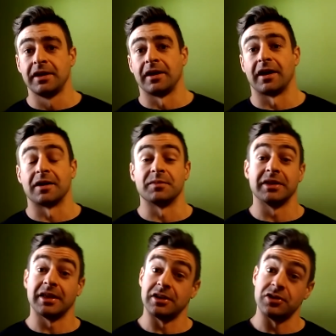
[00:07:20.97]
Um, and
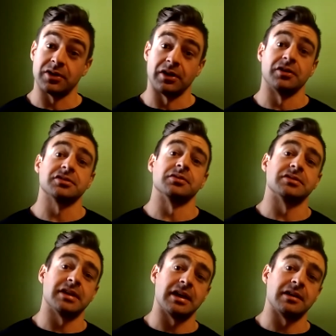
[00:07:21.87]
then you can also
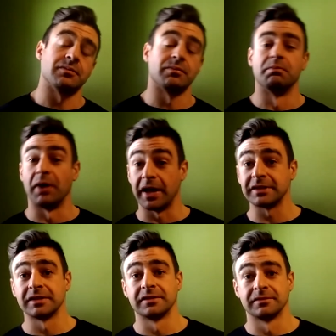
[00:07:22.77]
say, but